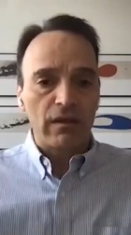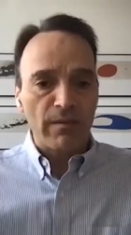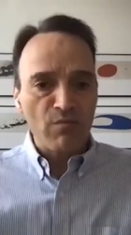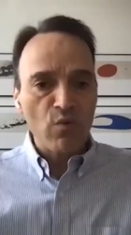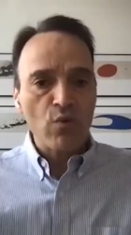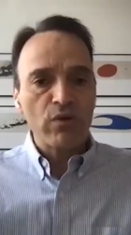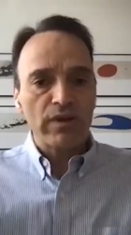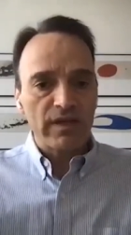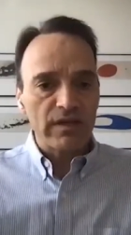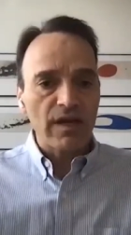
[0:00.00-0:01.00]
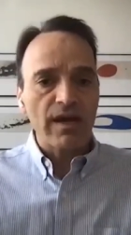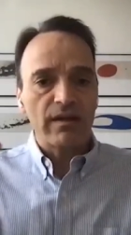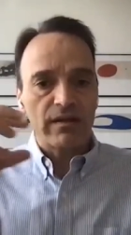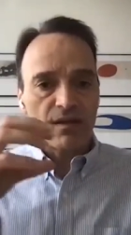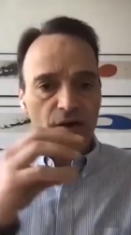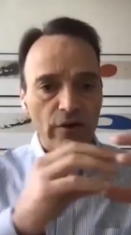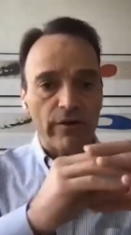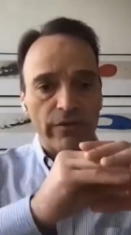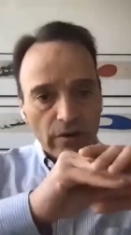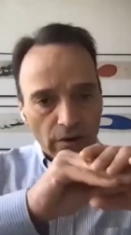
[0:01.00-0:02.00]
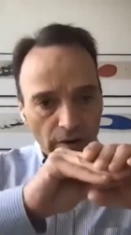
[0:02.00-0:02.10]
the moon, the sun, and the earth